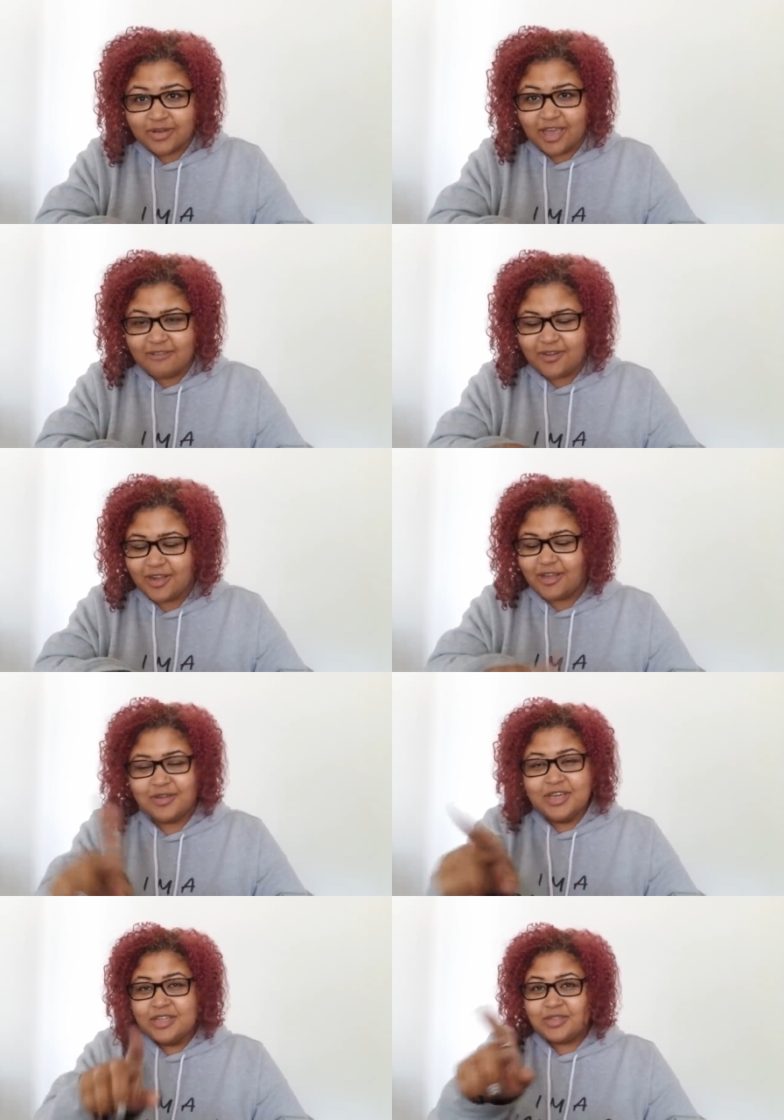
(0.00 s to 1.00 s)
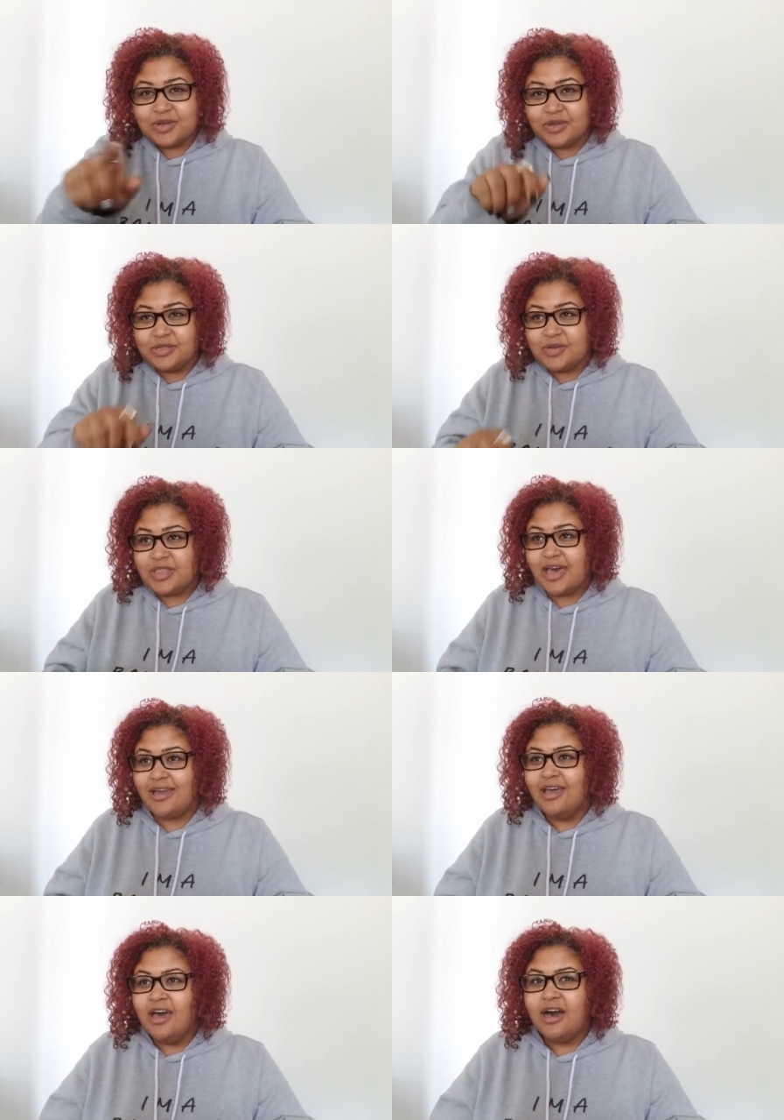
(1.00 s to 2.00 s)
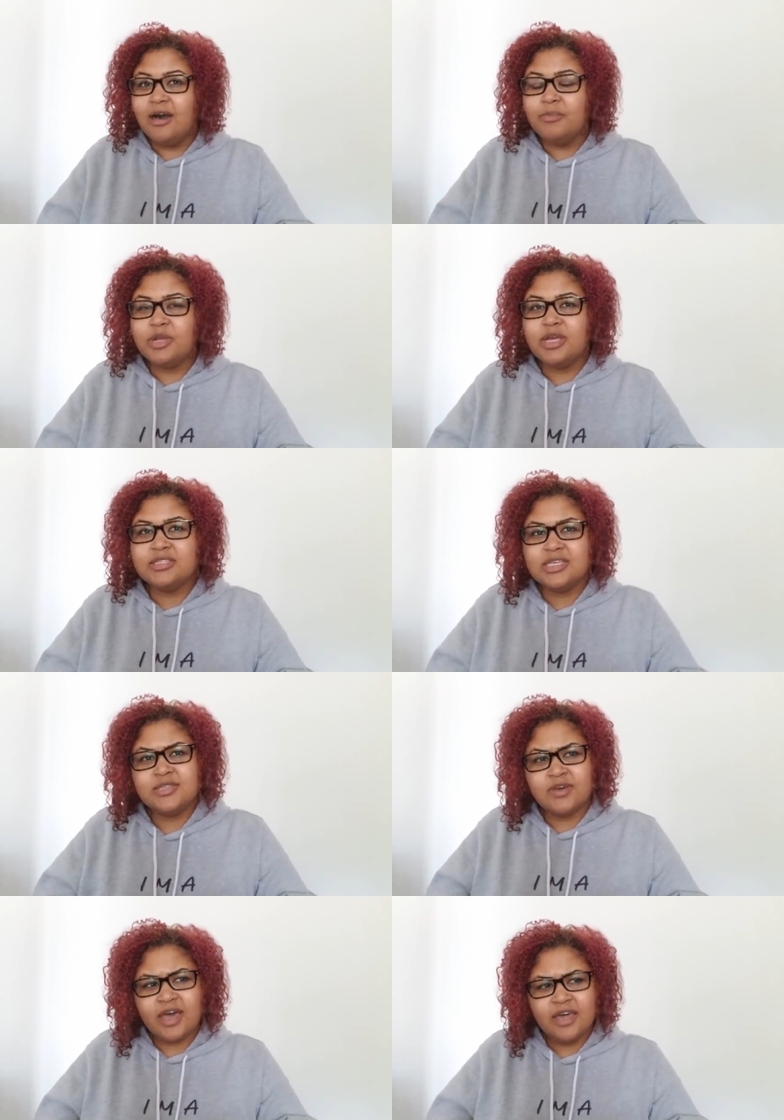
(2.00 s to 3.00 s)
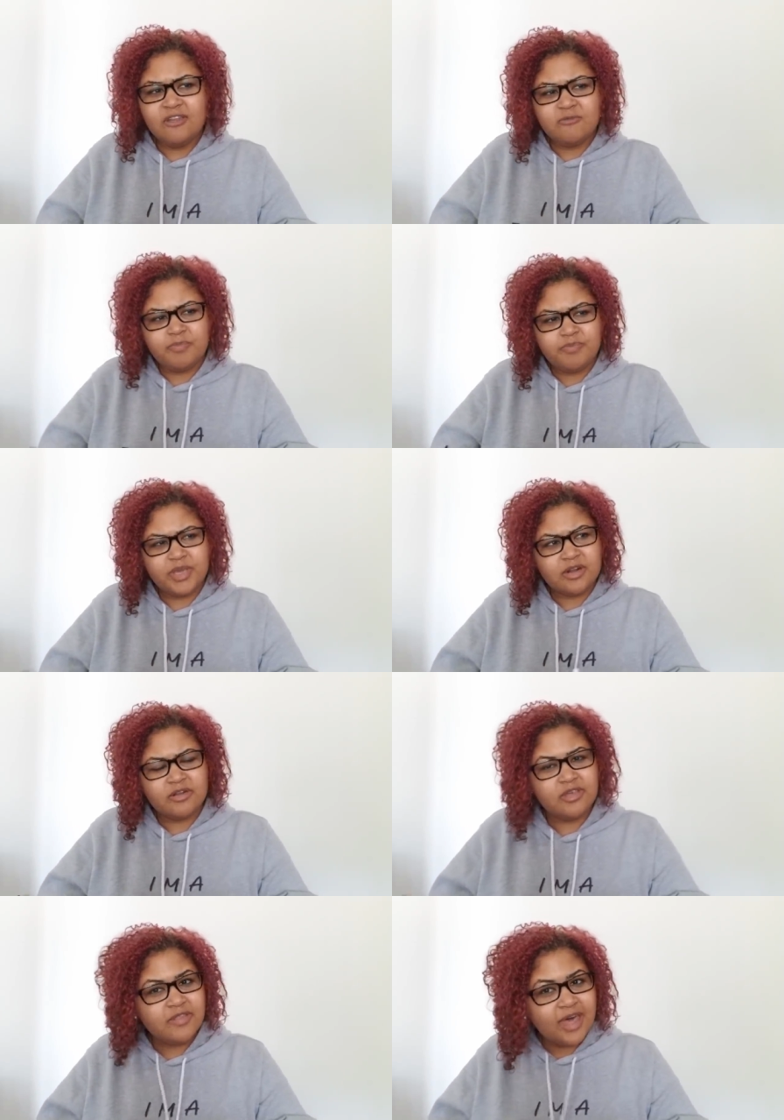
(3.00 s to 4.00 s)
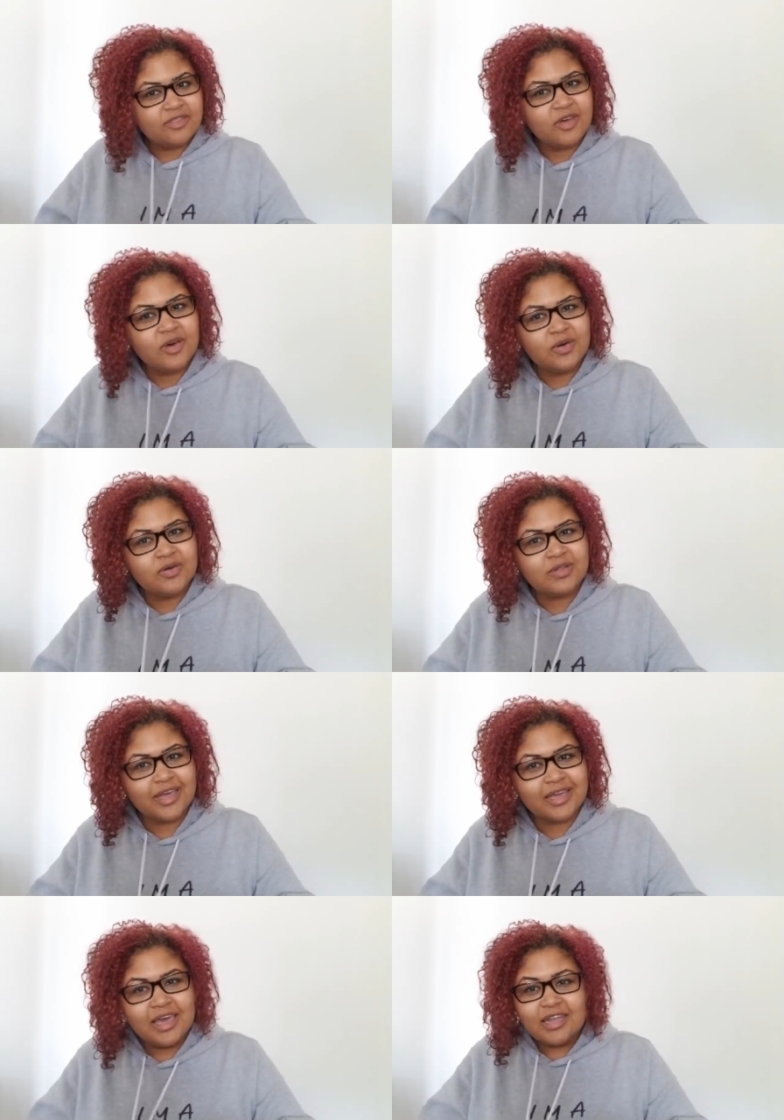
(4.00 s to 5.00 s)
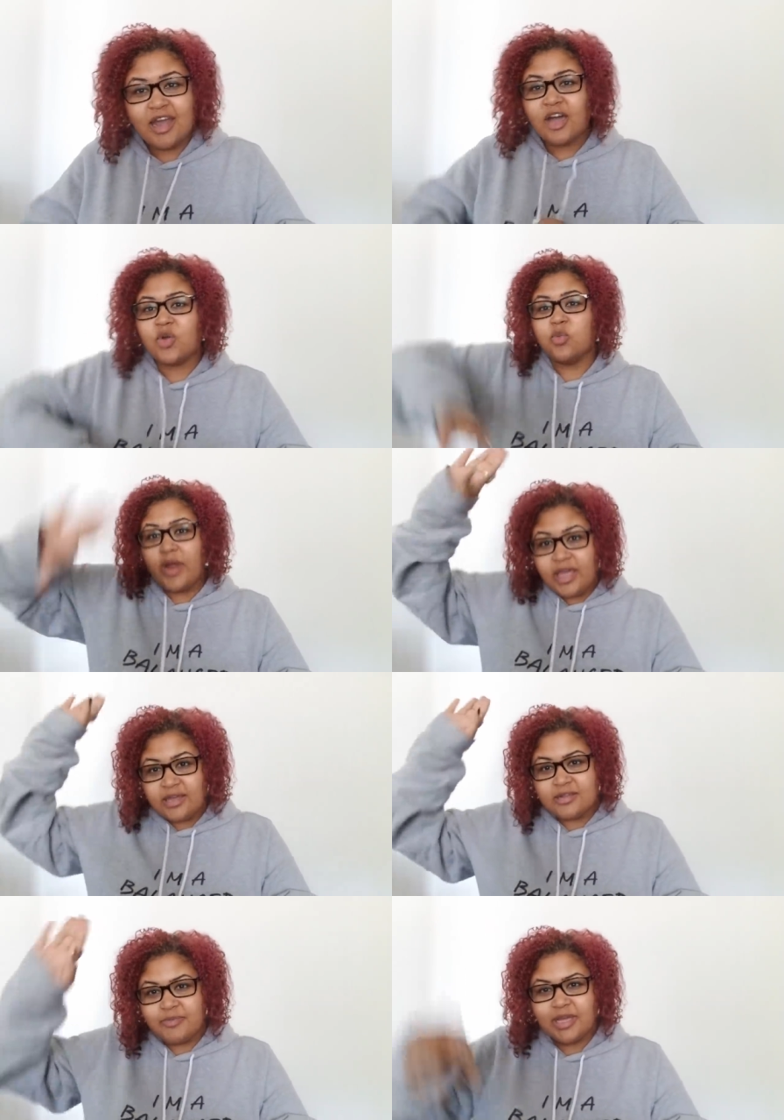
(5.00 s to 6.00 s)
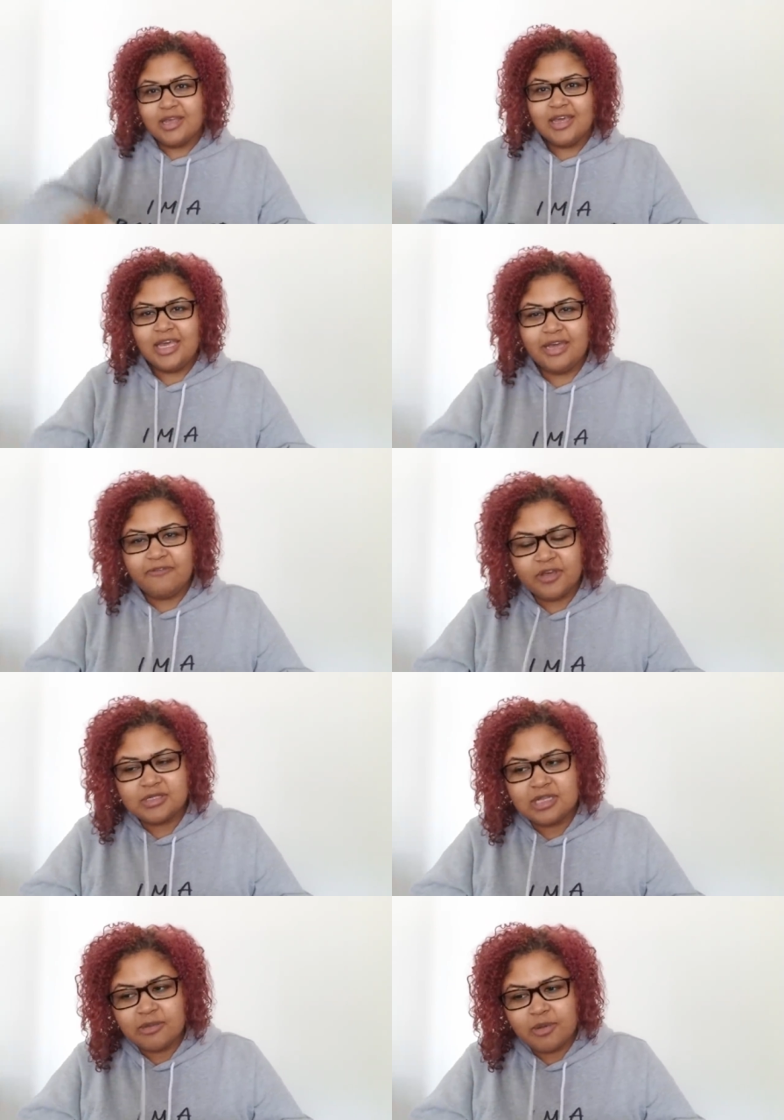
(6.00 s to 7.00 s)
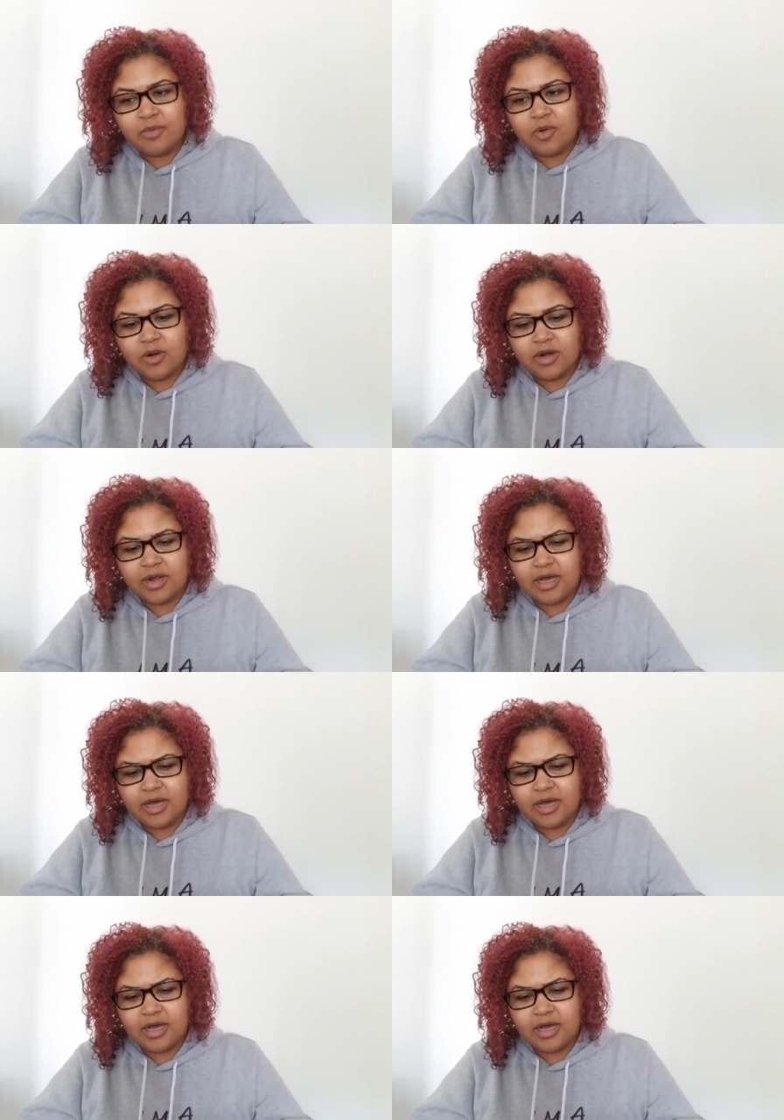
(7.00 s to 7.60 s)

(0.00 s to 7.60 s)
Okay, Virgo, don't go doing that. Um, but it does feel kind of bigger than that though. Like not grand, but it feels a little bit more.